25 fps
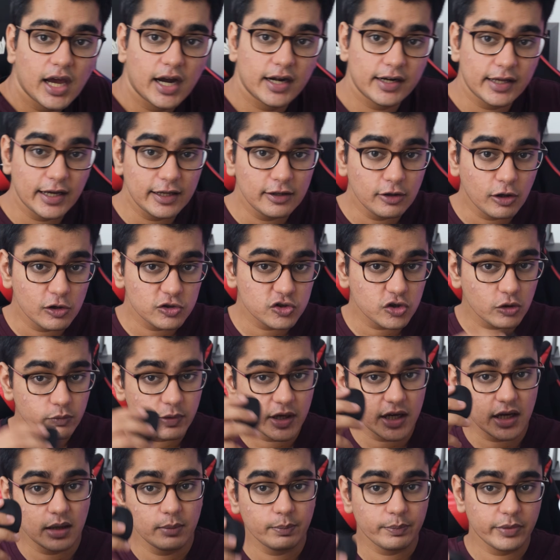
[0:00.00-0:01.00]
And I'll also
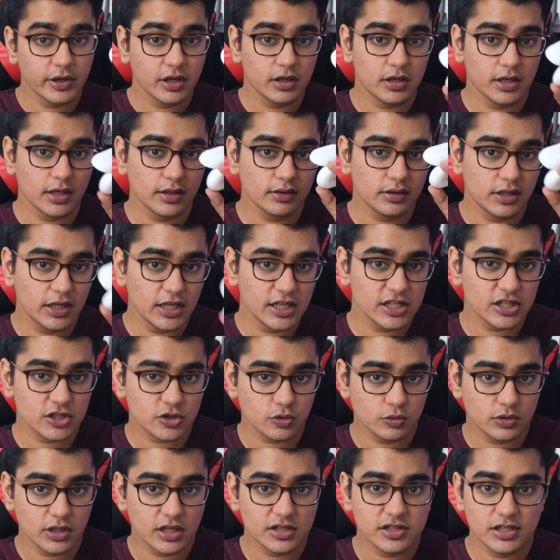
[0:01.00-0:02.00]
be comparing these
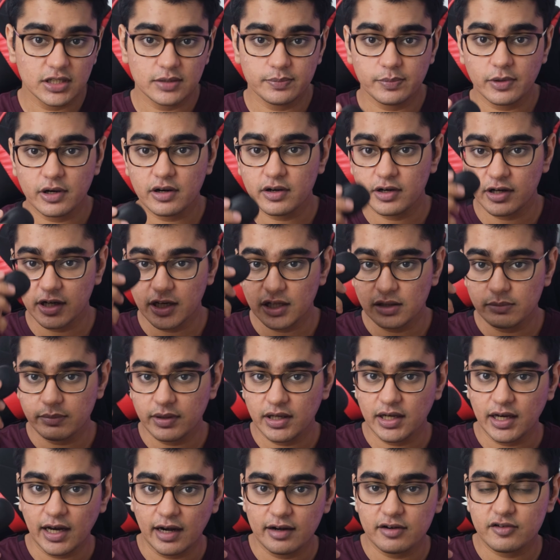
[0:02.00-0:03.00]
to the cheaper
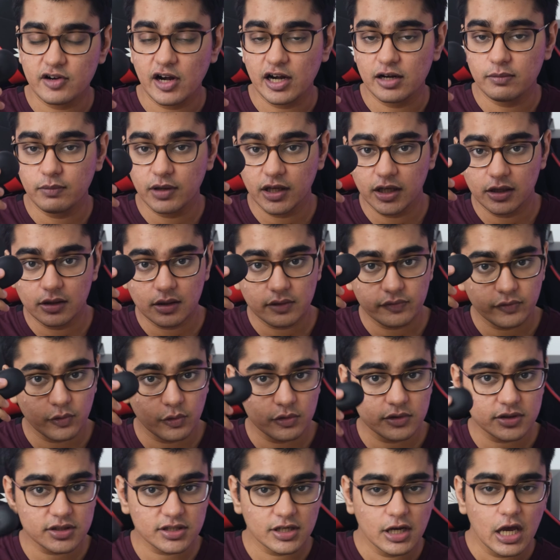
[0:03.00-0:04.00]
Realme and Redmi
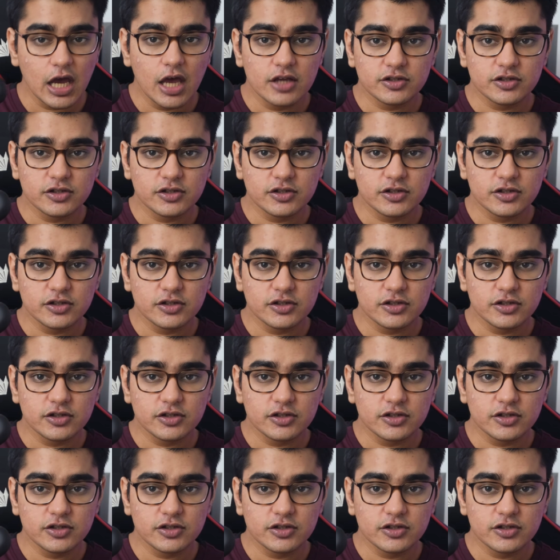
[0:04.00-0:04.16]
earphones,